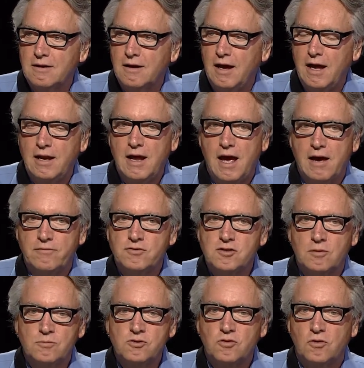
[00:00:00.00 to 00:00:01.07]
and have
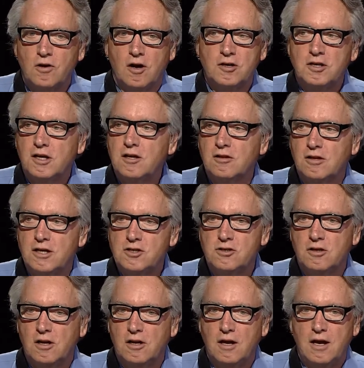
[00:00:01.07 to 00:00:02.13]
some sort of
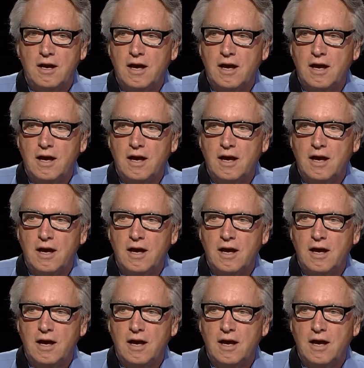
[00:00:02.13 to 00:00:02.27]
articulation